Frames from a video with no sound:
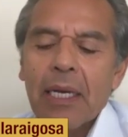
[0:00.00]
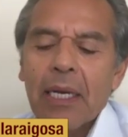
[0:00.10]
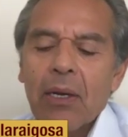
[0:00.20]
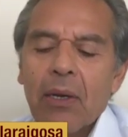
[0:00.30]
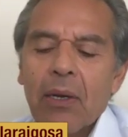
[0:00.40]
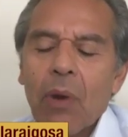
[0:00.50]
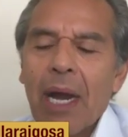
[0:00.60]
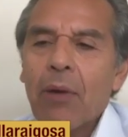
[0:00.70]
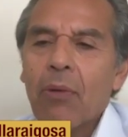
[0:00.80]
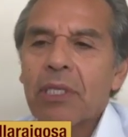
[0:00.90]

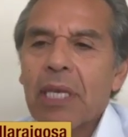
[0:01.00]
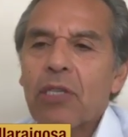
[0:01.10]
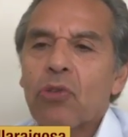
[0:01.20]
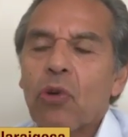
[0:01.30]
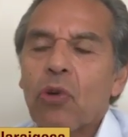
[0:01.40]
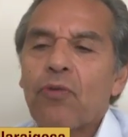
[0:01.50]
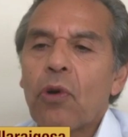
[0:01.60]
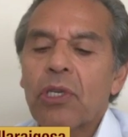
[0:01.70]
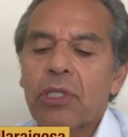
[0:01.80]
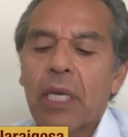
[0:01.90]
why was I so
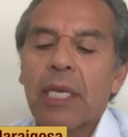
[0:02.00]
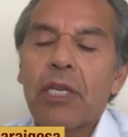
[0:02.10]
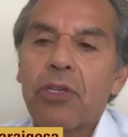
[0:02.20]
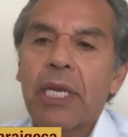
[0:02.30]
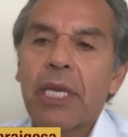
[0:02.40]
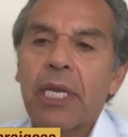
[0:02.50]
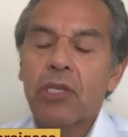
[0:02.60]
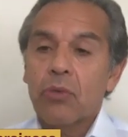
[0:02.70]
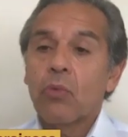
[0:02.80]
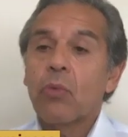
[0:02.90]
focused on
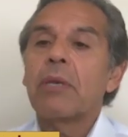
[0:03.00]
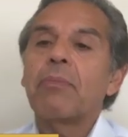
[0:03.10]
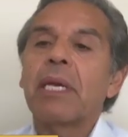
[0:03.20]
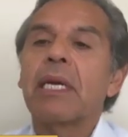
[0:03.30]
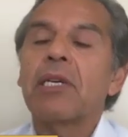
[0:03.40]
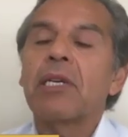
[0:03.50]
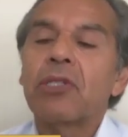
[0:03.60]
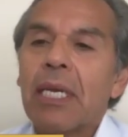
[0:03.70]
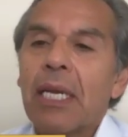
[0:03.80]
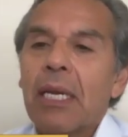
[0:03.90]
education? One,
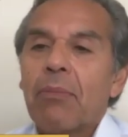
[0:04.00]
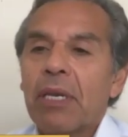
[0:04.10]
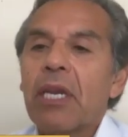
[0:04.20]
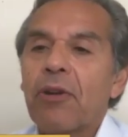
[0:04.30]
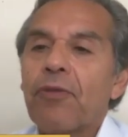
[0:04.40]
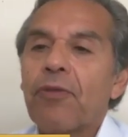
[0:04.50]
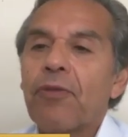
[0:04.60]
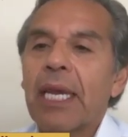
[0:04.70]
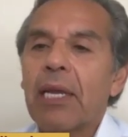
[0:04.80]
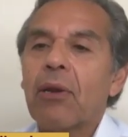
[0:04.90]
because, but here
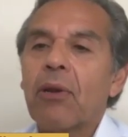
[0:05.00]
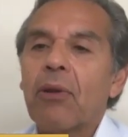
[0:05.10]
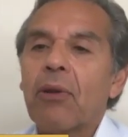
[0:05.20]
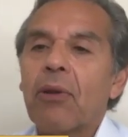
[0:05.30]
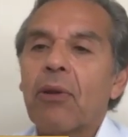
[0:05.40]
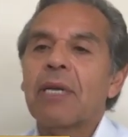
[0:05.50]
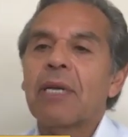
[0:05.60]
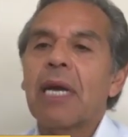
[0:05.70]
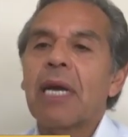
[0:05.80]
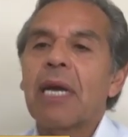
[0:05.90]
for the grace of
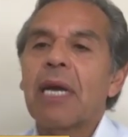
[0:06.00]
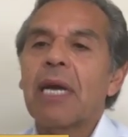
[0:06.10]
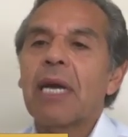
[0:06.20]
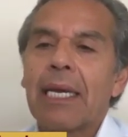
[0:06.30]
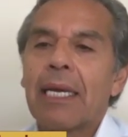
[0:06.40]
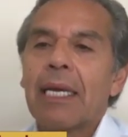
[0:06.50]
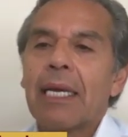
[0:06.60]
God go I.